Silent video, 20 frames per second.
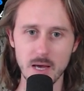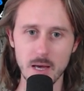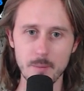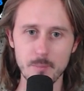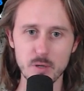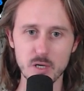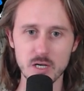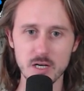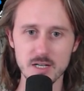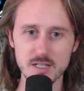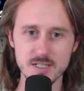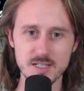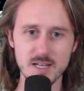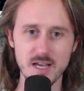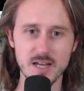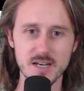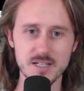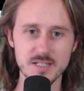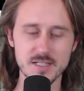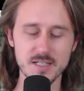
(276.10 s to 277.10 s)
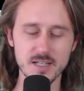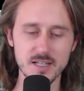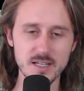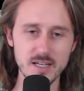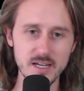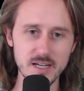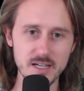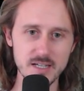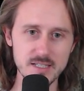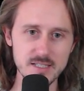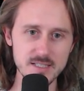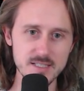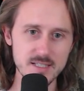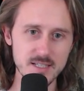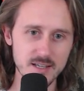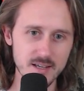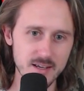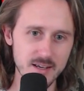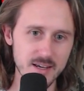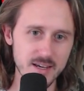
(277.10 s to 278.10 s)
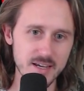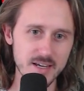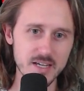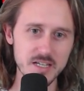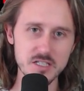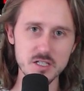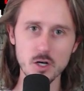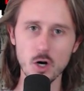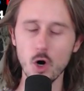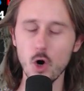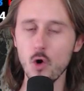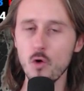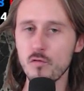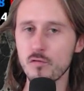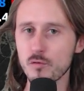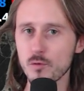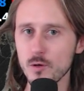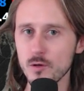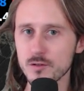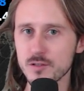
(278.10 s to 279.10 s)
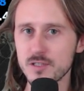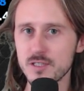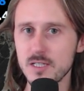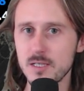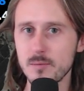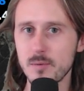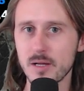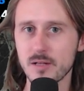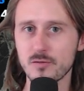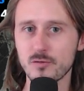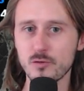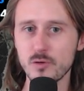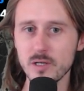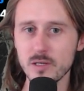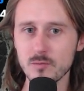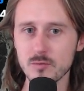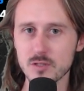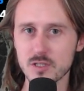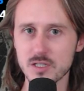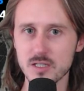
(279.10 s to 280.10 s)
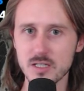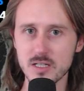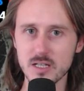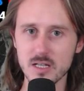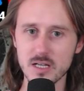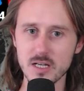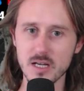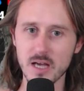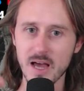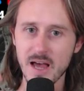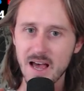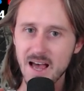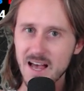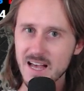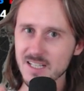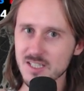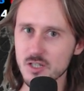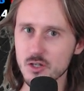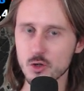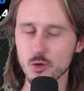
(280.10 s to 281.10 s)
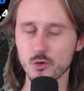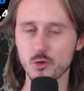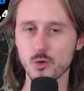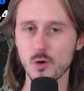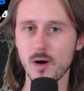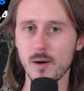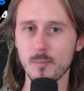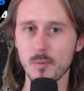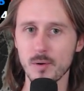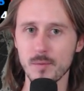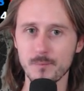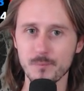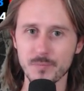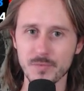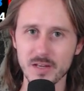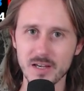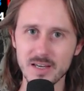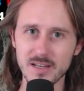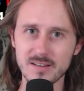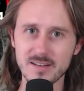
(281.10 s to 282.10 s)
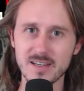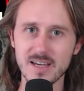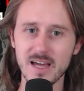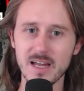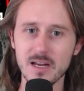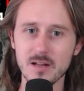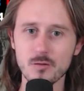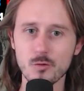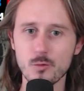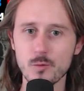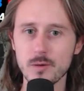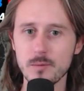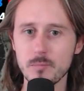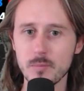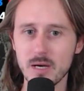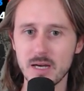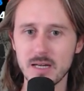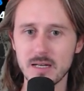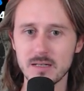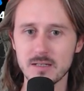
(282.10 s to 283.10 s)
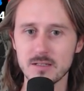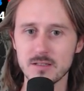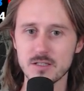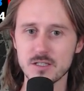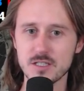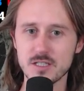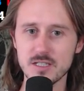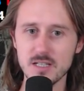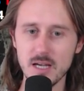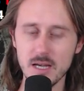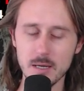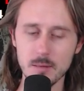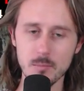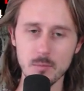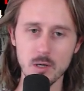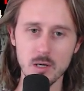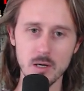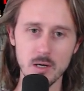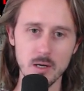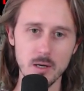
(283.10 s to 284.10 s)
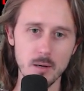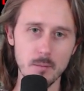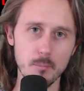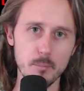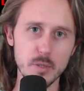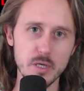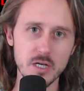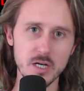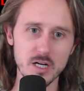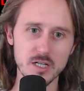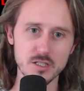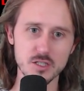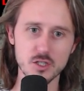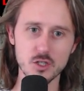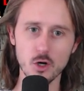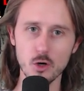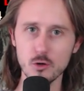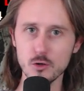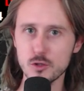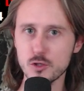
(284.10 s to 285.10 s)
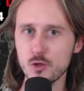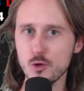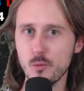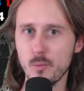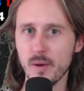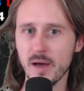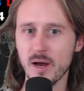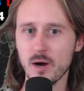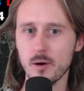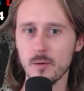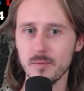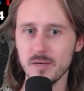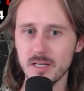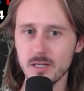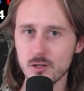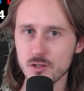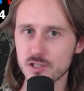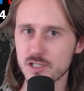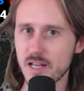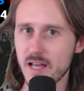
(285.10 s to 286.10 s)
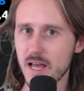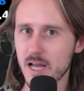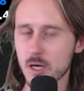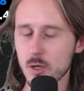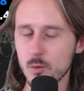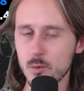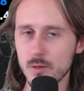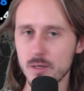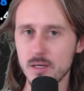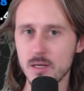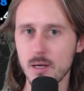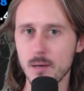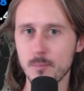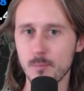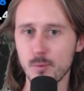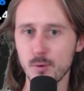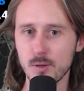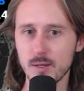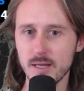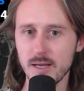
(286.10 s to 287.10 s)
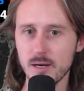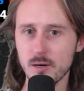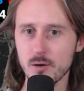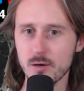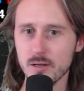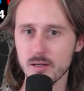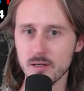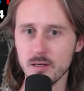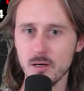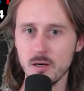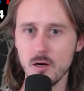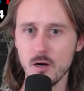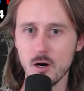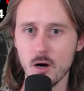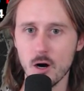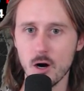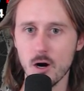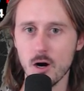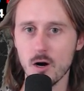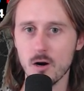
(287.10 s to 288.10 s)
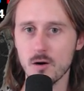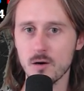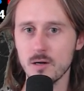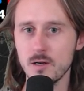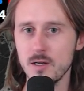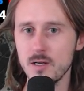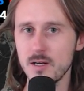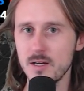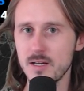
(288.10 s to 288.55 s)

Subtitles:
And because that is the case, his overall c-bet frequency has to drop. It cannot remain the same because those two parameters, equity and polarity, are